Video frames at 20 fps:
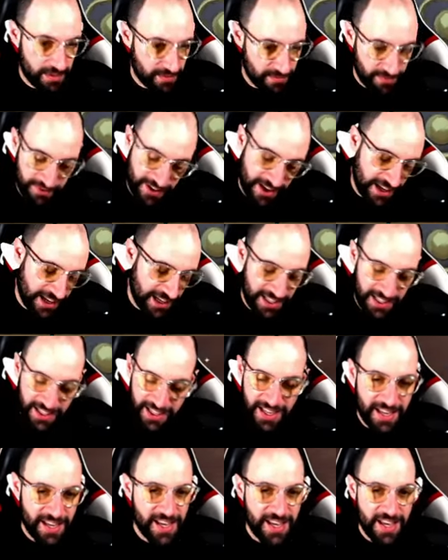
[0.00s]
But finally,
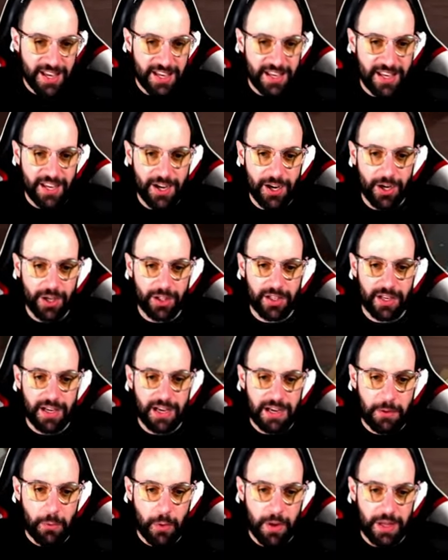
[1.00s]
he got
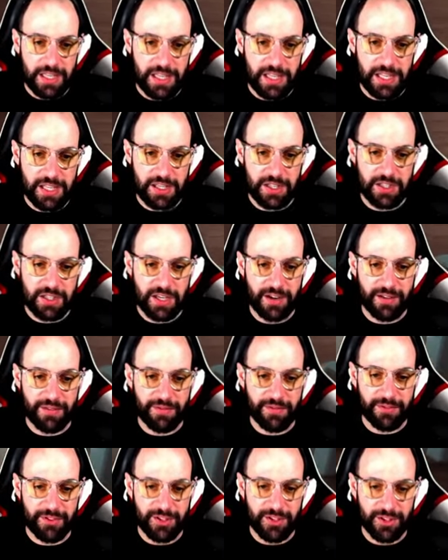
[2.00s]
what he deserved.
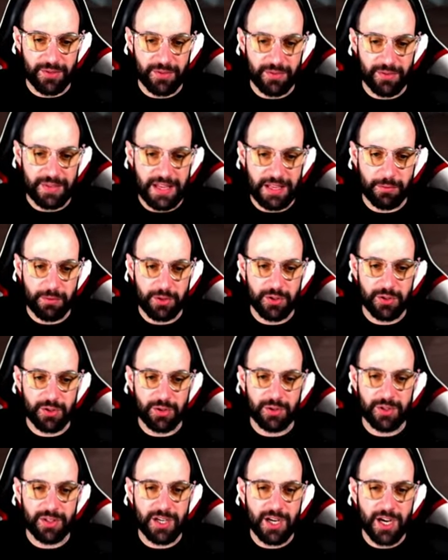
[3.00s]
So that was
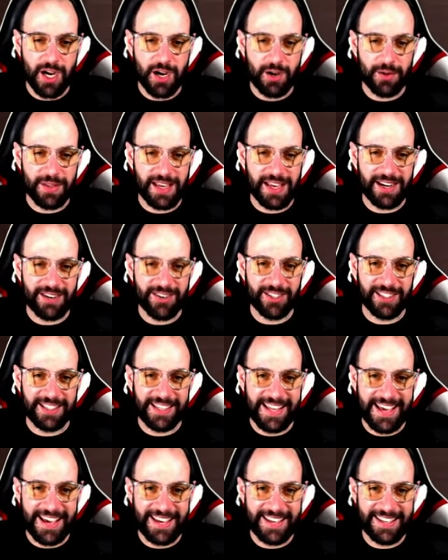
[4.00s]
cool. Oh, they are not
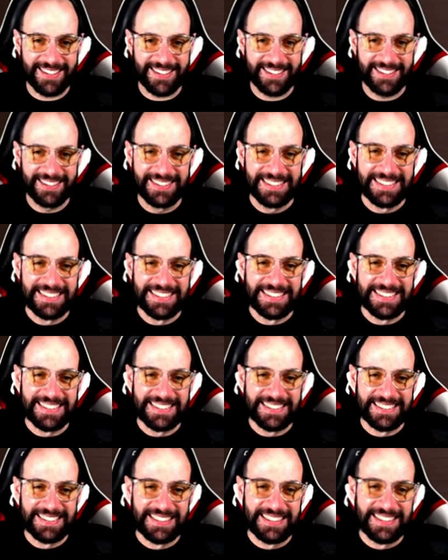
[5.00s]
aligned.
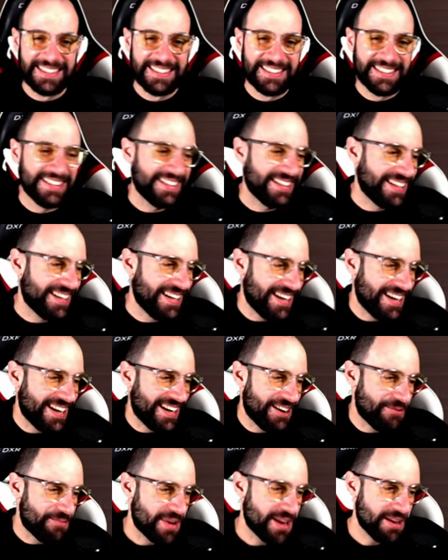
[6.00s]

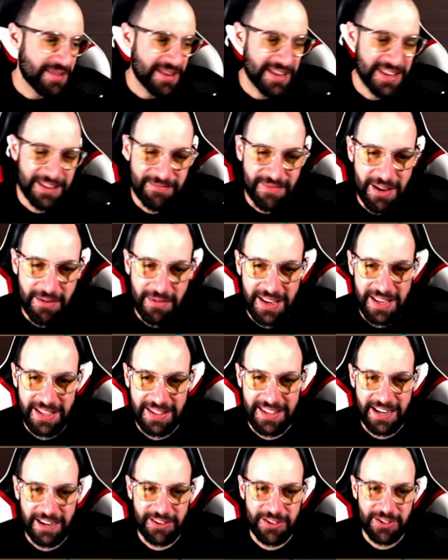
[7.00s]
Uh, maybe maybe
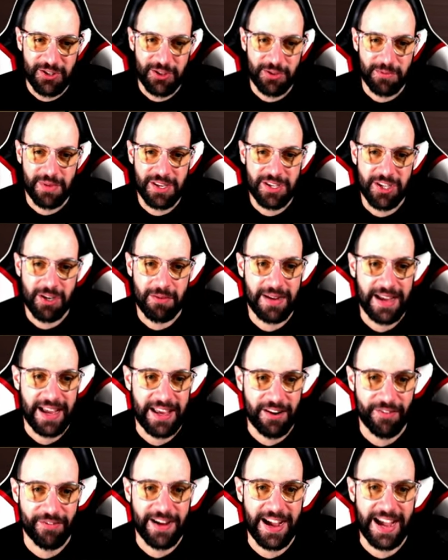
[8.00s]
there should be some
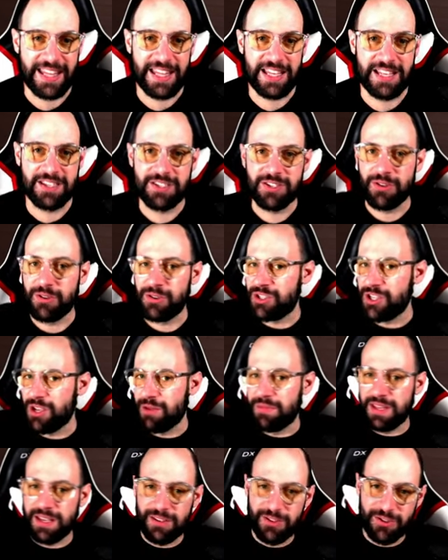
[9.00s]
kind of guidance or
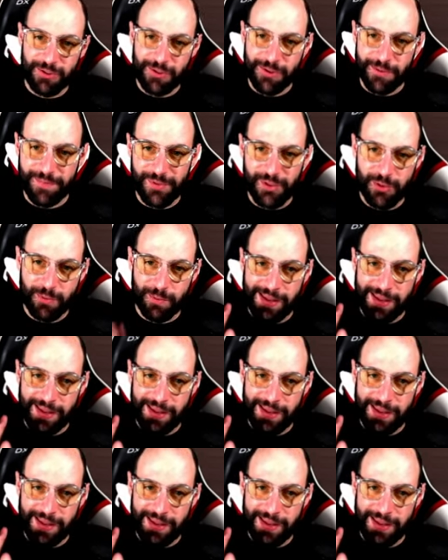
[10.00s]
something to, to